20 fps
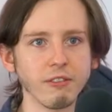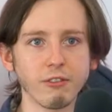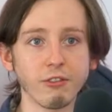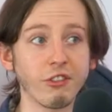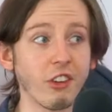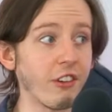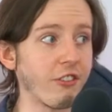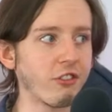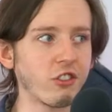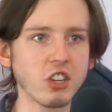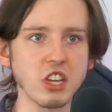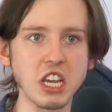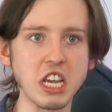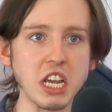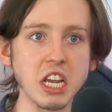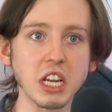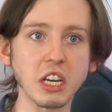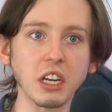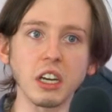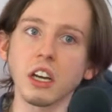
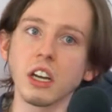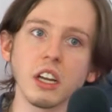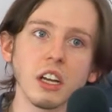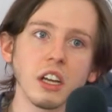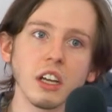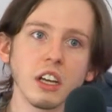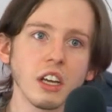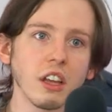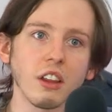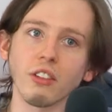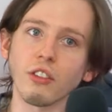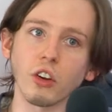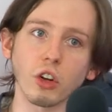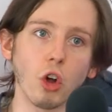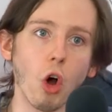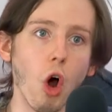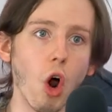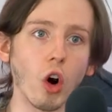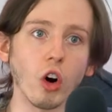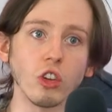fifteen, the
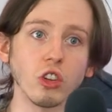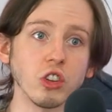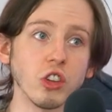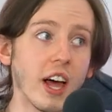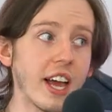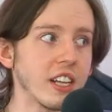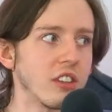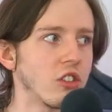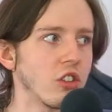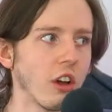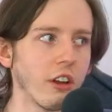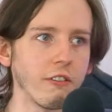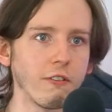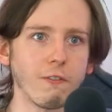car lights on